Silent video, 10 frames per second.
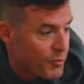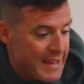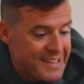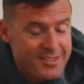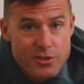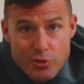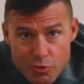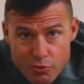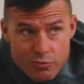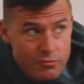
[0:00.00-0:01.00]
Week
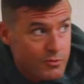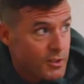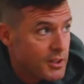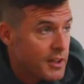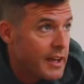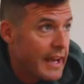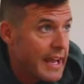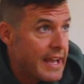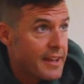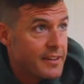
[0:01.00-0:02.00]
two,
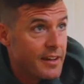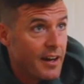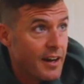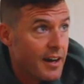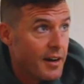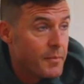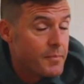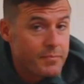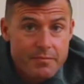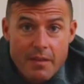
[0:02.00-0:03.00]
and
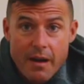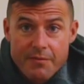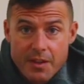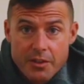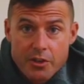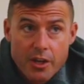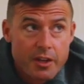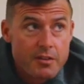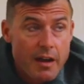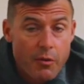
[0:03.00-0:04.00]
I'm feeling
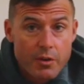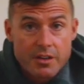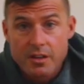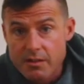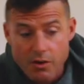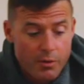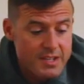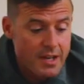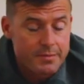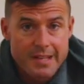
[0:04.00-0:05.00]
good. I wanted to
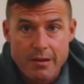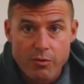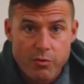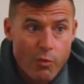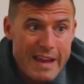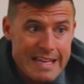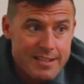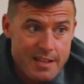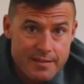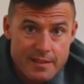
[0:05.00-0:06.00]
always update with weight
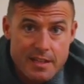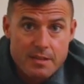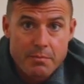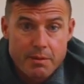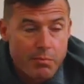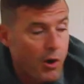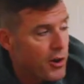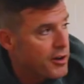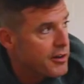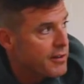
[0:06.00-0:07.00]
because I think that's a big
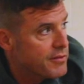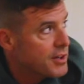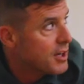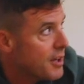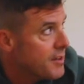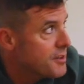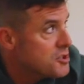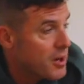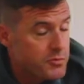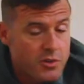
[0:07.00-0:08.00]
part of the
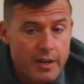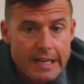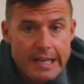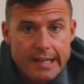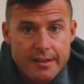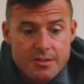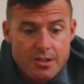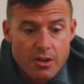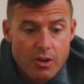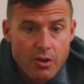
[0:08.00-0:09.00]
jump training.
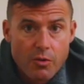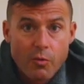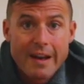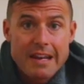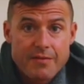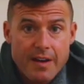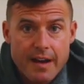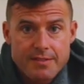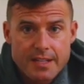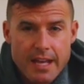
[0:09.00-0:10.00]
So
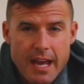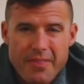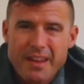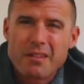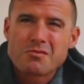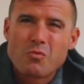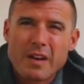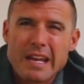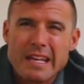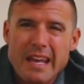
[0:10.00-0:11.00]
185 today. I think I was
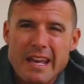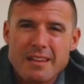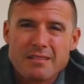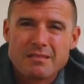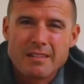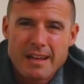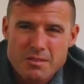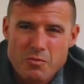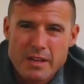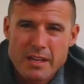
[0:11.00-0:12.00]
188
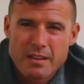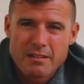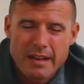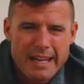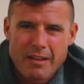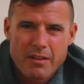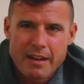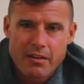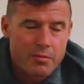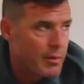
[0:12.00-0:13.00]
last week. I
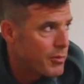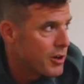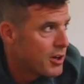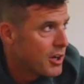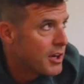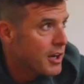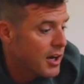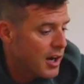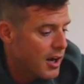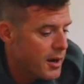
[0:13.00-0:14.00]
can't
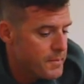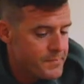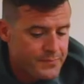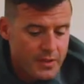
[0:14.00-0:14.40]
remember.